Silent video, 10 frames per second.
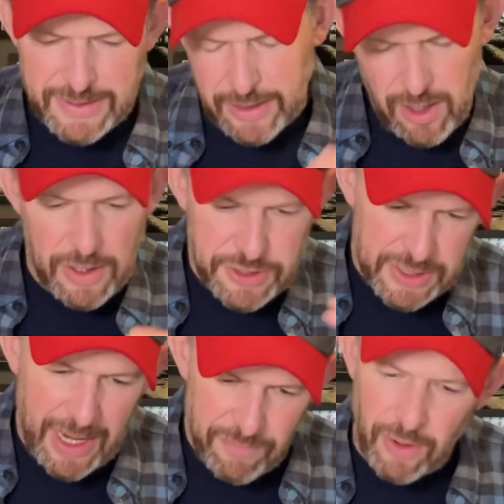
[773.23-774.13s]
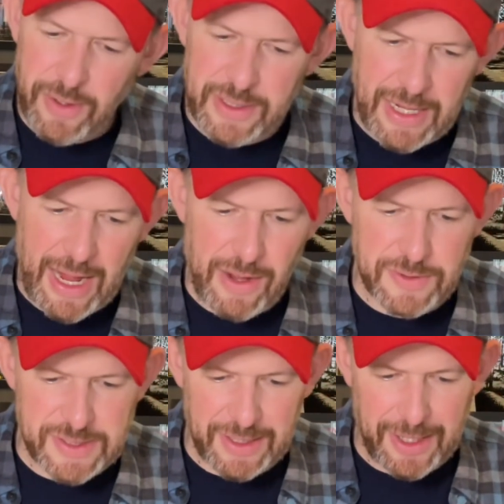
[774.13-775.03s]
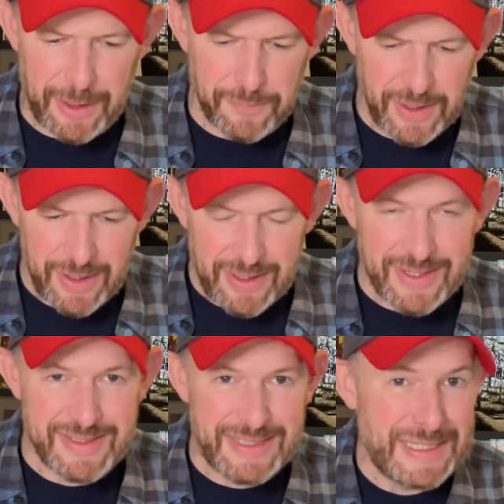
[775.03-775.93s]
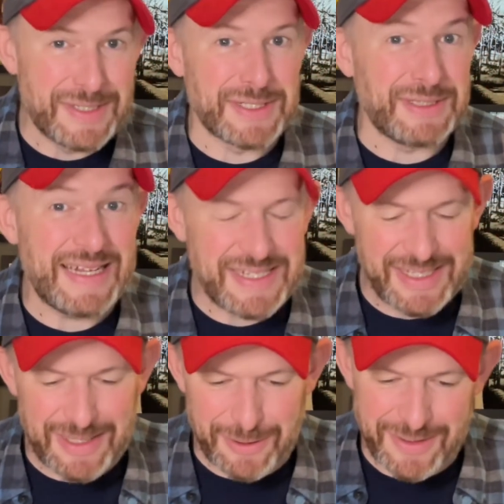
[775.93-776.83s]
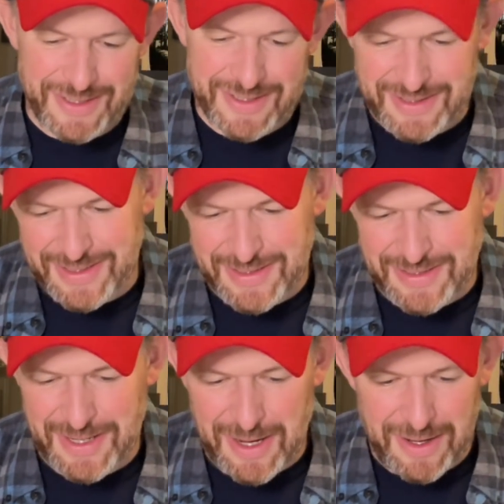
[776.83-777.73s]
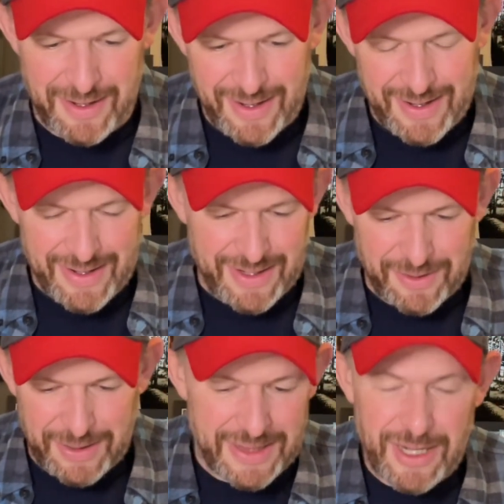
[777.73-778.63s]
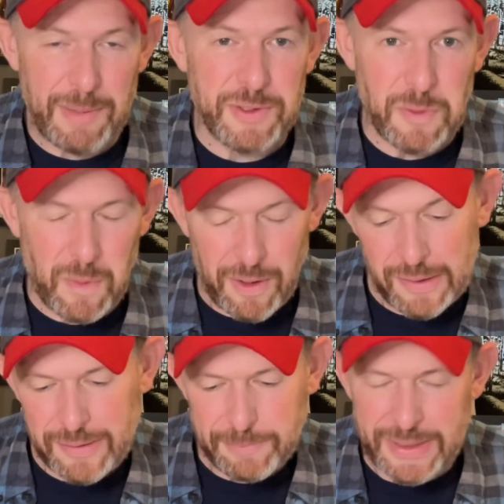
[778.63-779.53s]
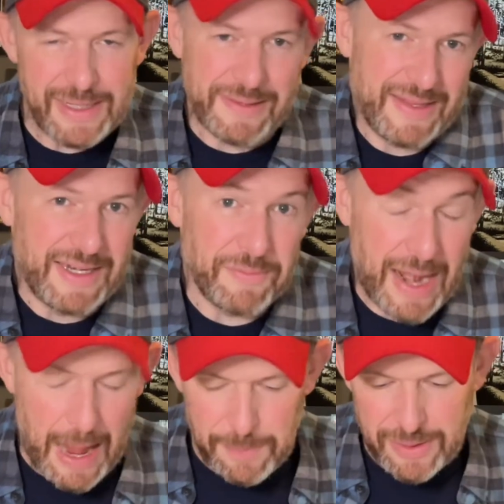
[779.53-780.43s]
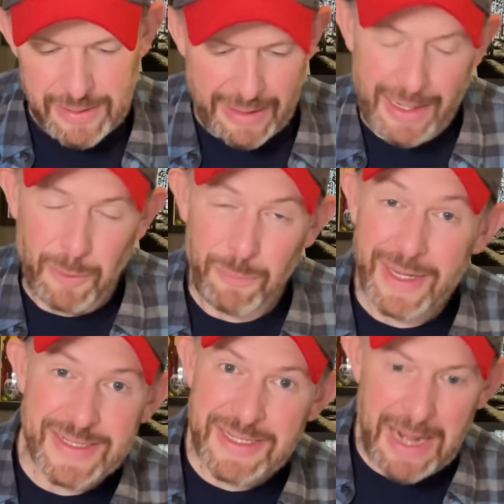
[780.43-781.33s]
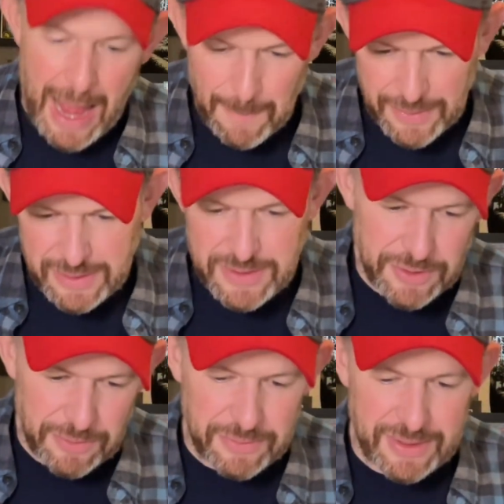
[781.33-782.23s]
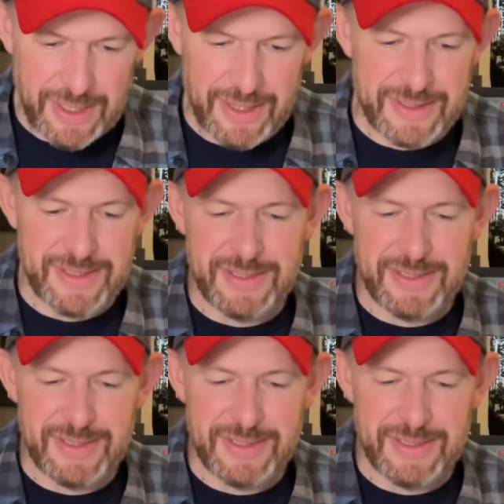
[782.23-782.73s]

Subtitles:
like, oh, I should have art in the house that kind of teaches a lesson or is get that up on the wall. But that never happened, and I don't think it's going to happen. So this is